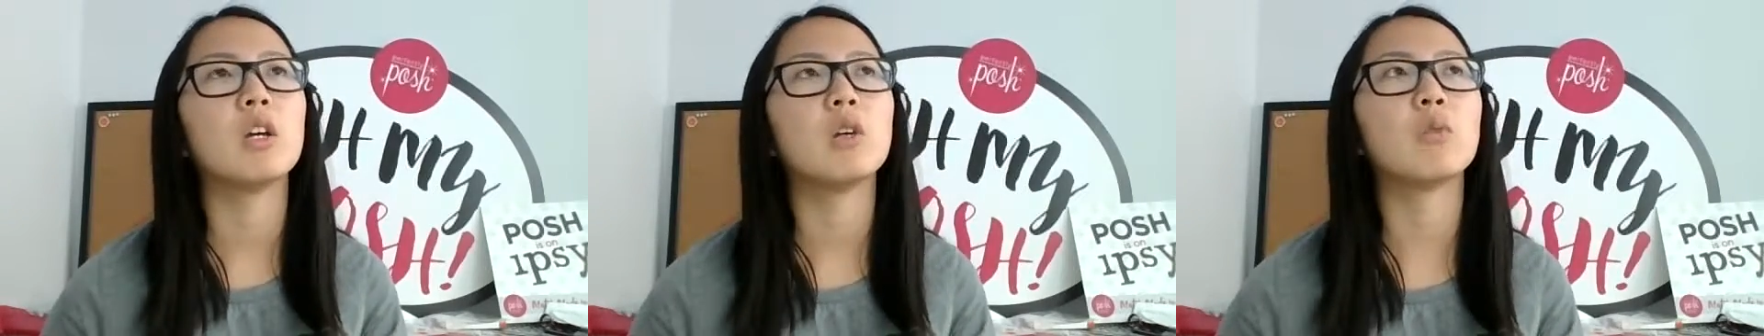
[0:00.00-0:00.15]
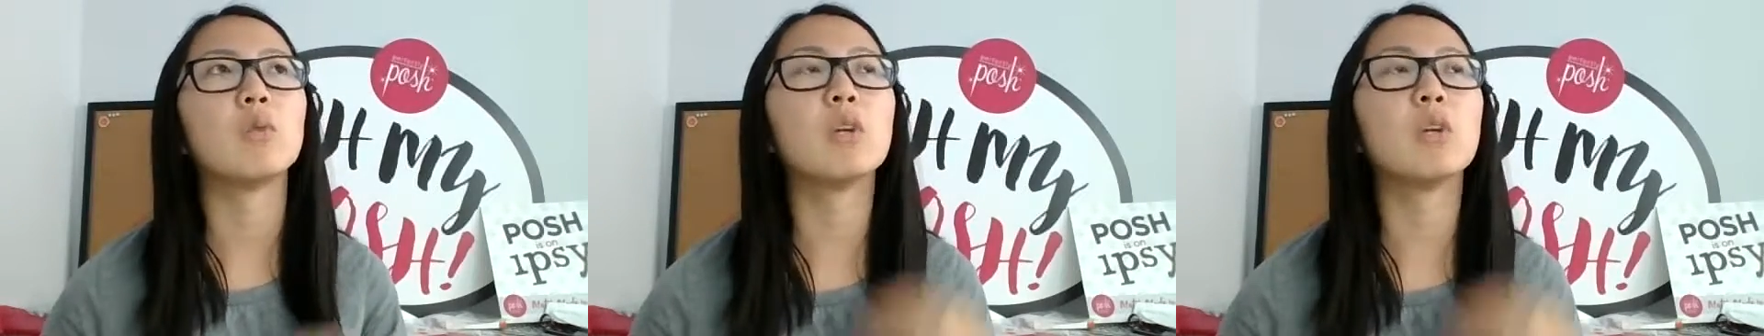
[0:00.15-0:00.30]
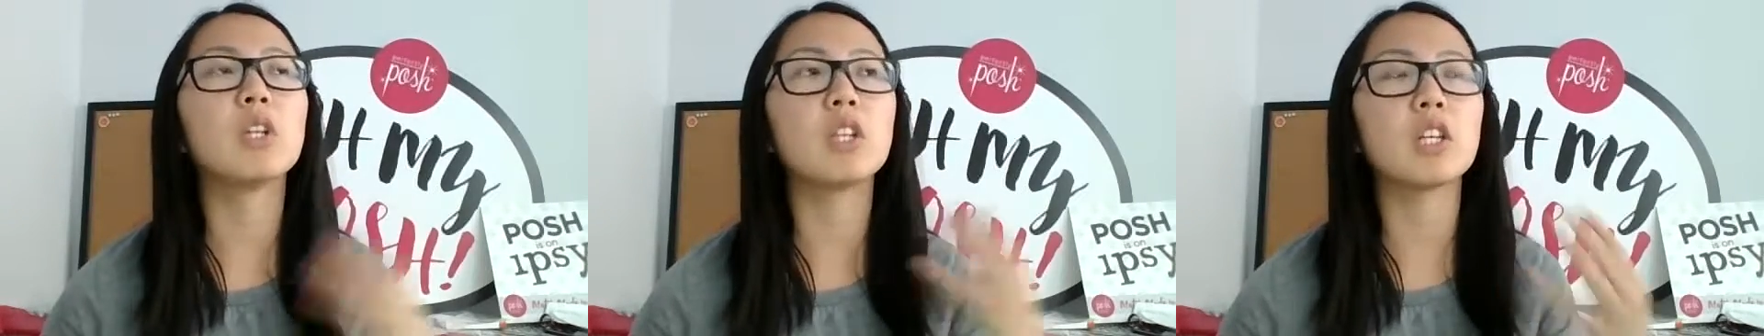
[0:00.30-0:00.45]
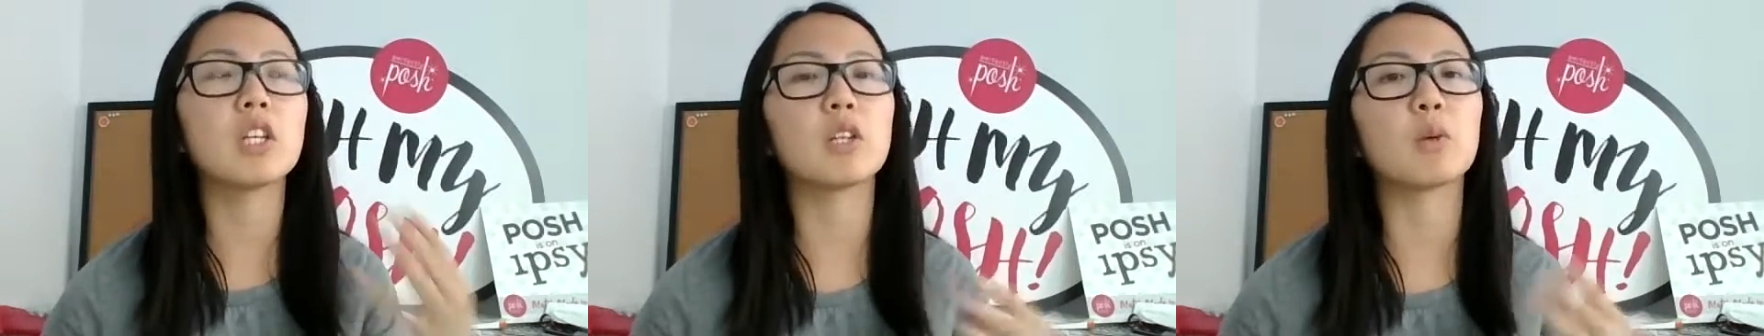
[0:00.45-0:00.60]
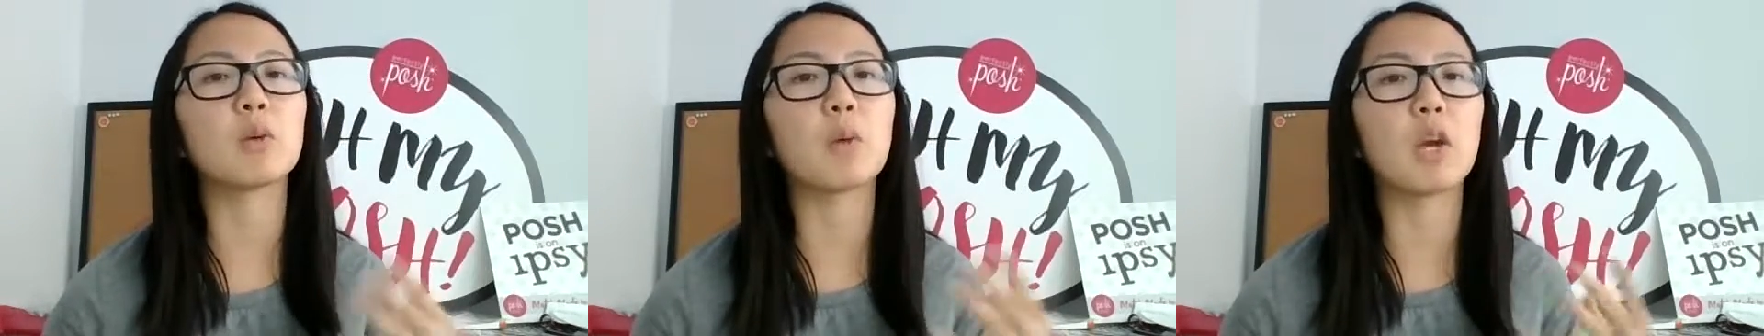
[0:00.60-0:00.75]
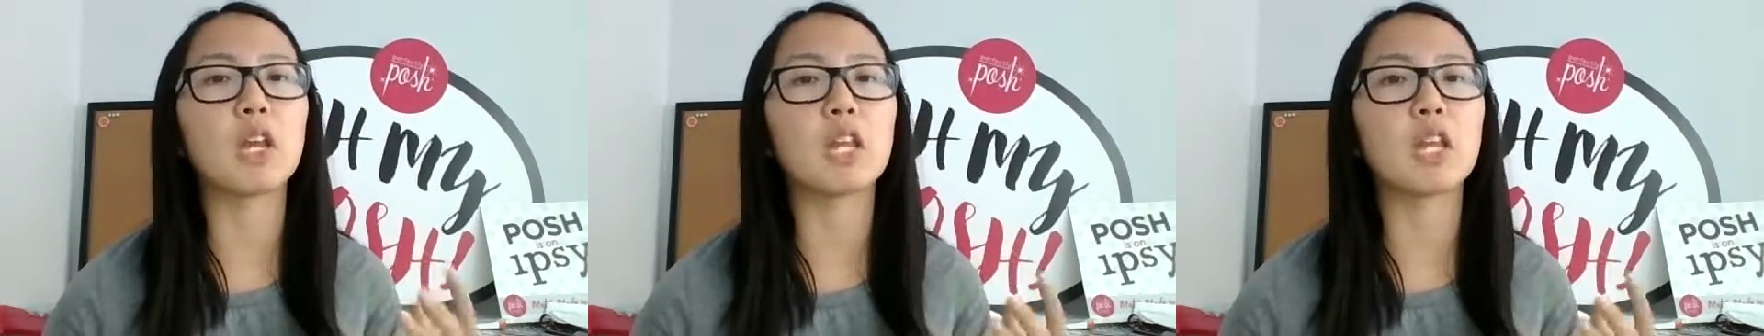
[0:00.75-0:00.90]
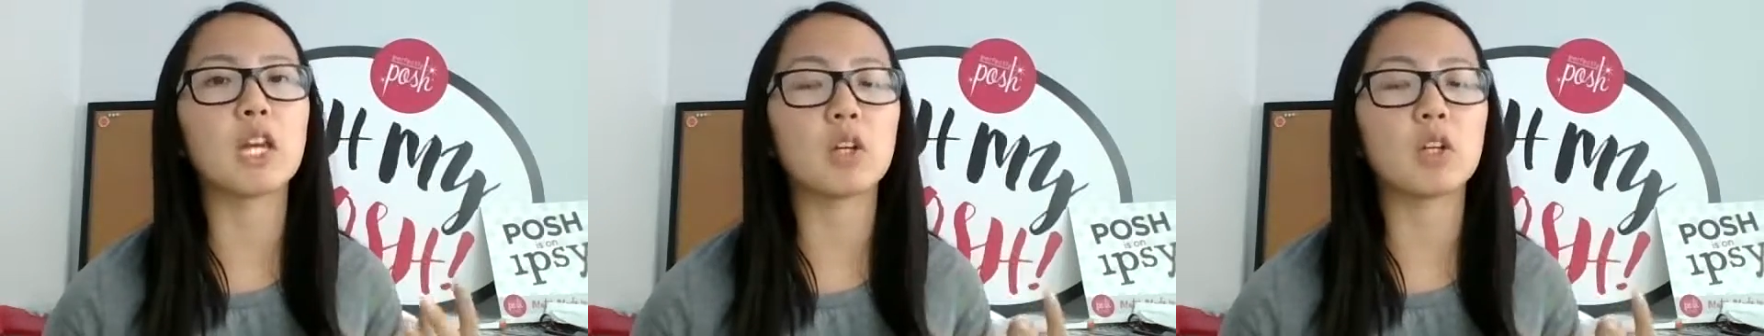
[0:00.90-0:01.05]
really the
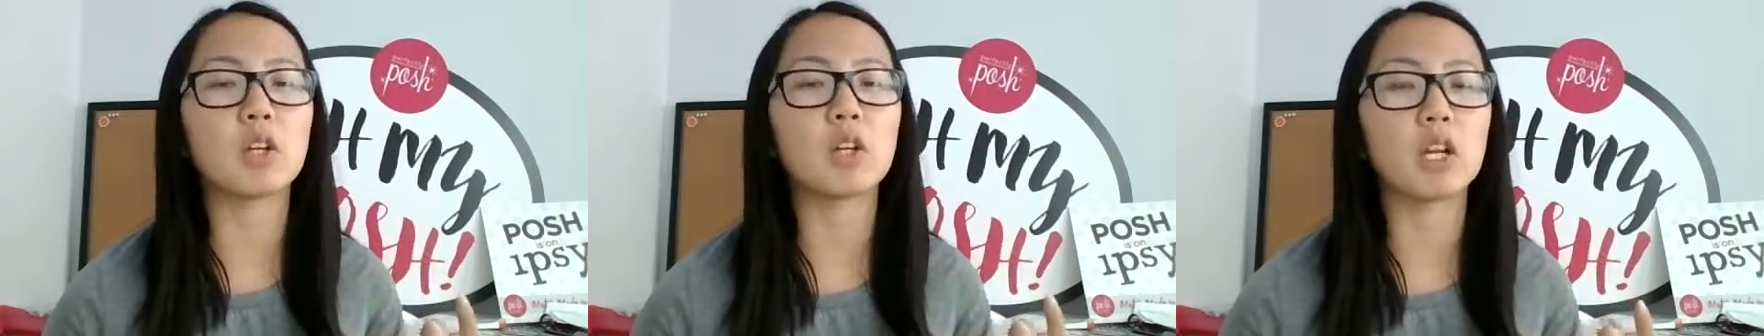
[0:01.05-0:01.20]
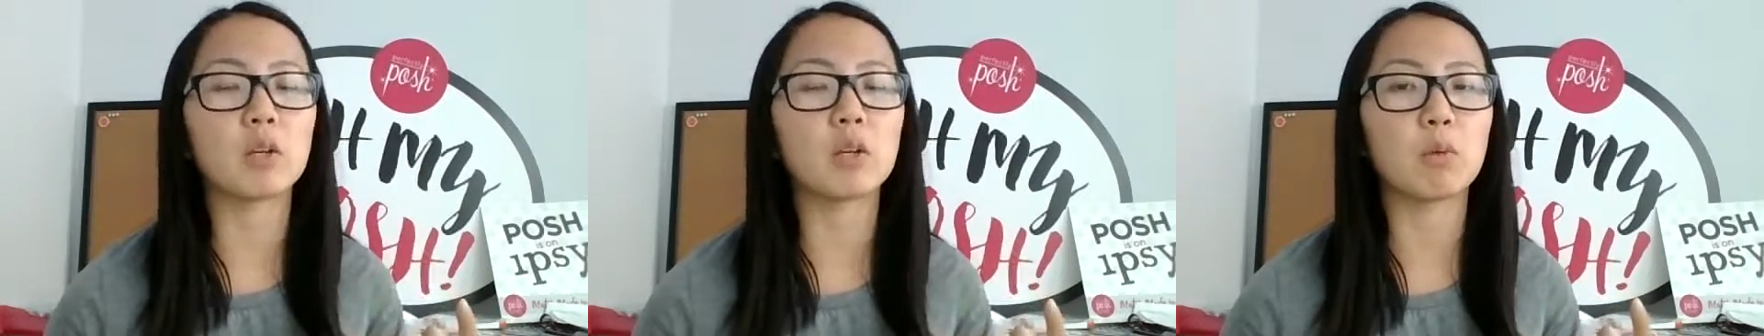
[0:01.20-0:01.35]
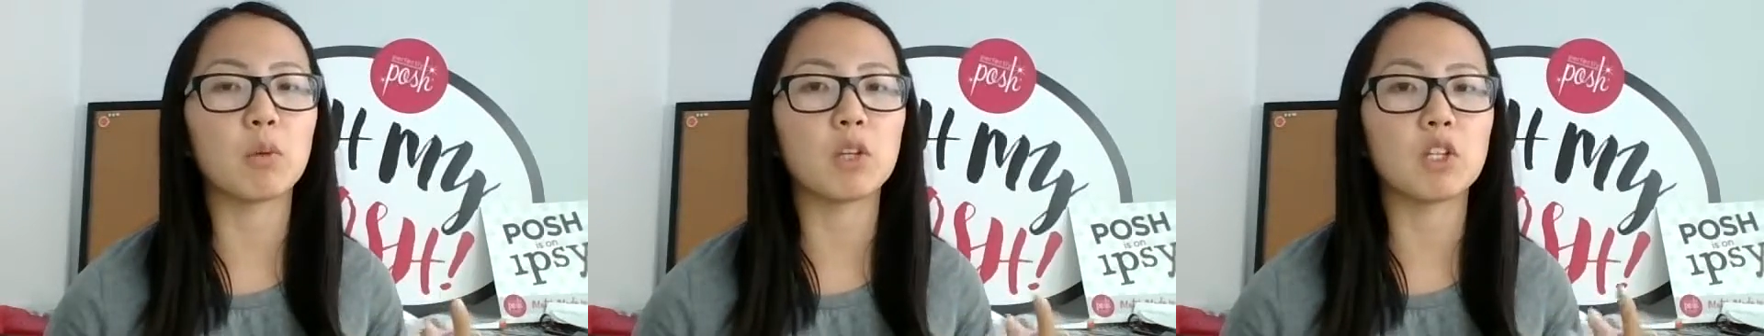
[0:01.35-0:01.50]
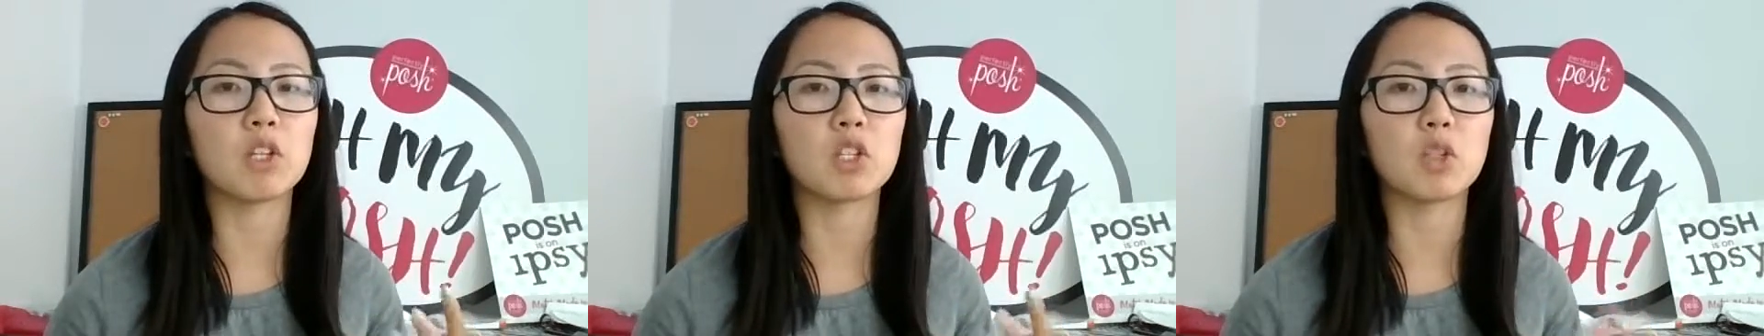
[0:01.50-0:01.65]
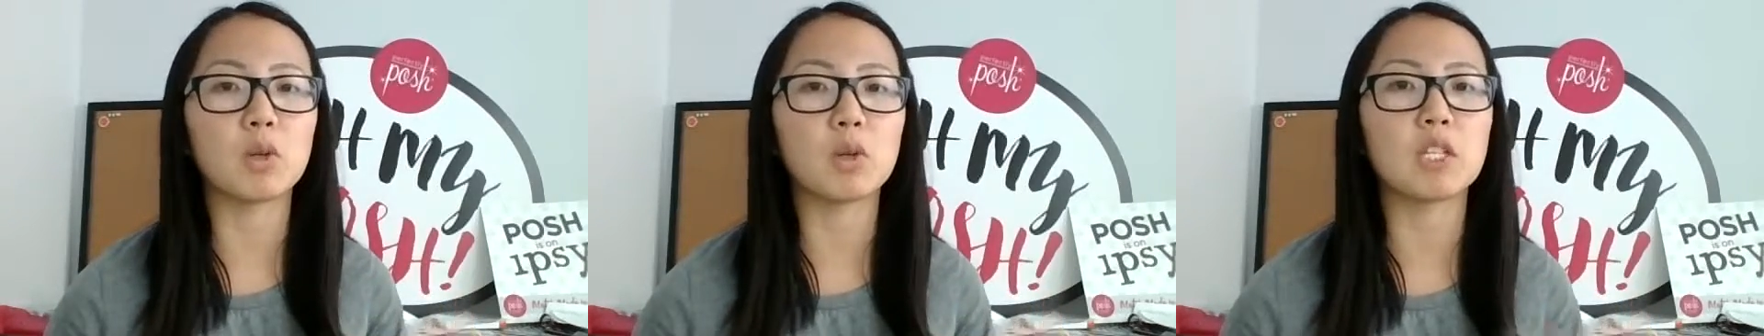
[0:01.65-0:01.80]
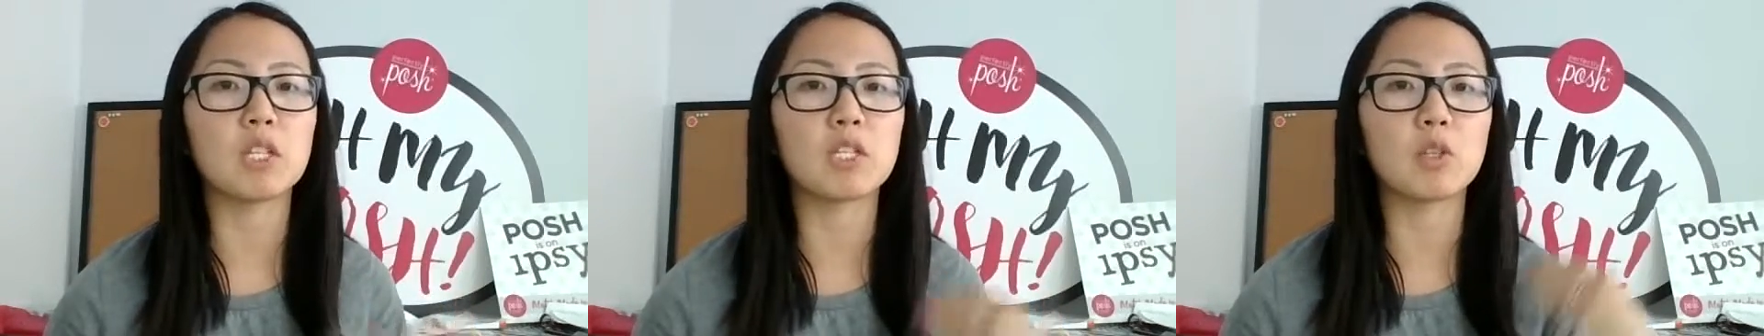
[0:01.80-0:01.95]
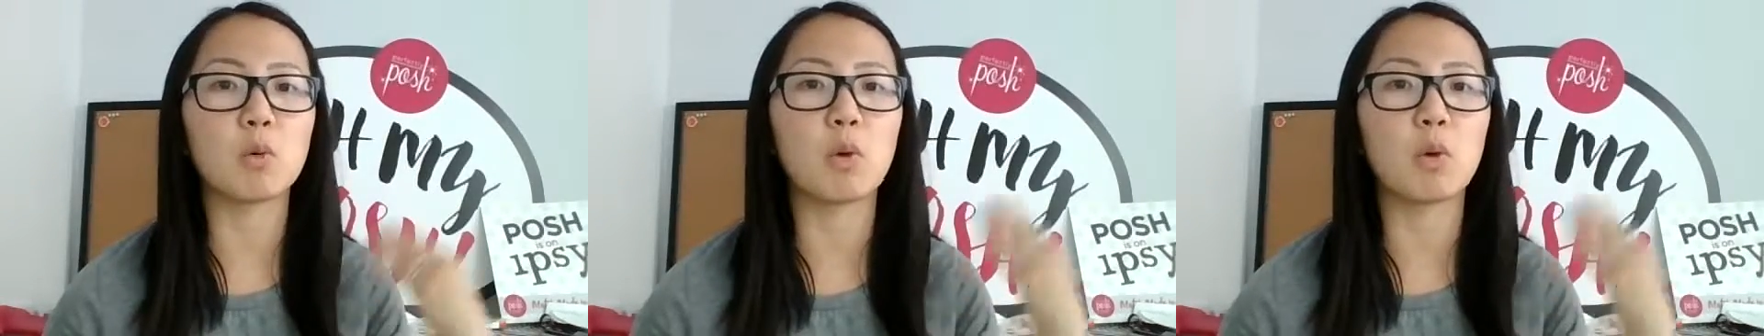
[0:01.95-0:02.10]
way that you kind of want to do it
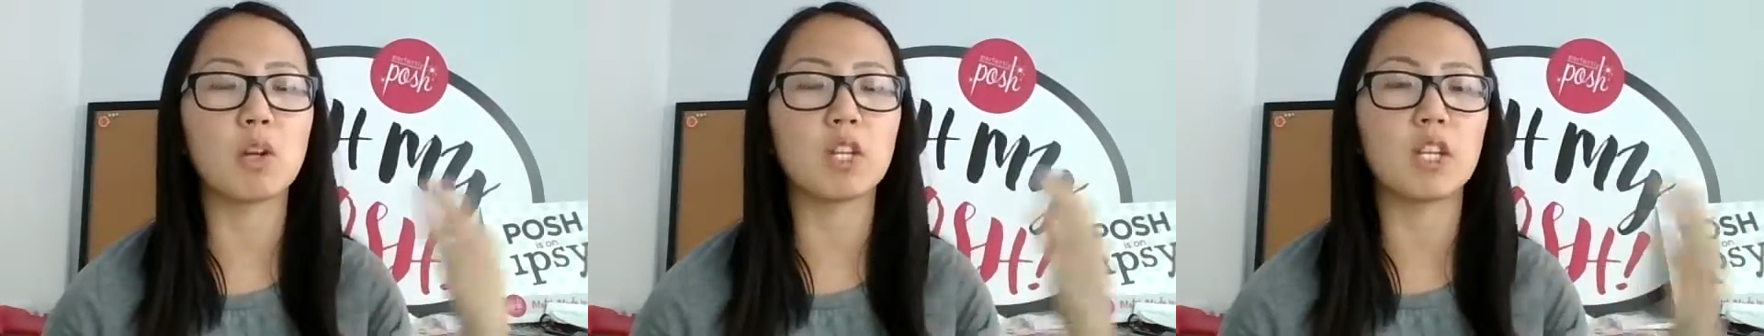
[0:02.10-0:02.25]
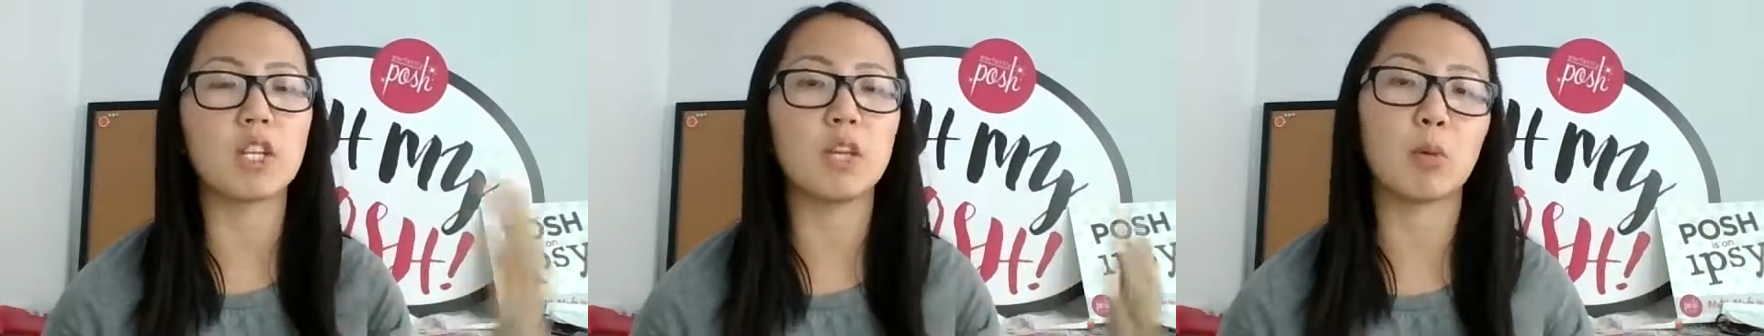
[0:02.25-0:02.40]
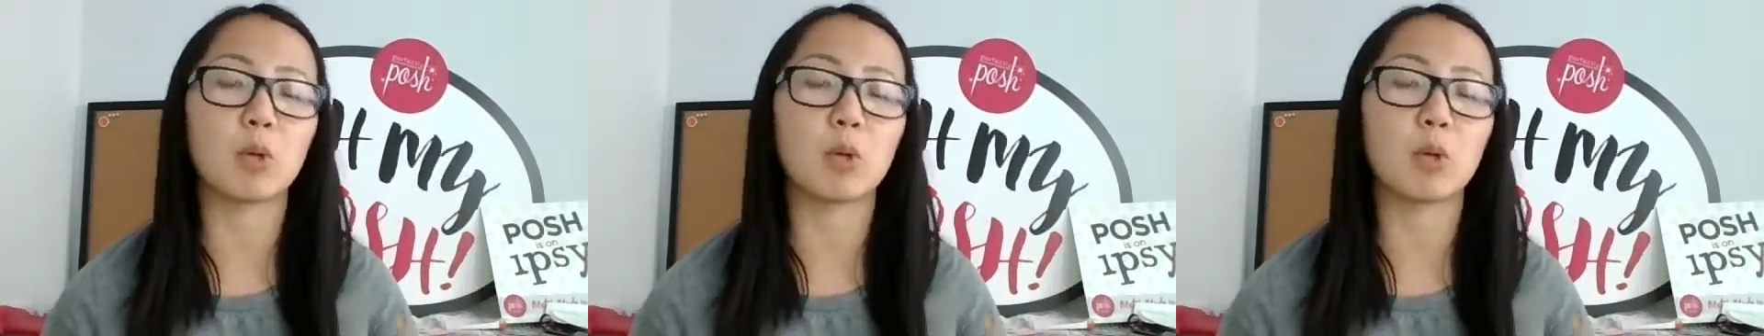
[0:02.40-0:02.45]
is you want to keep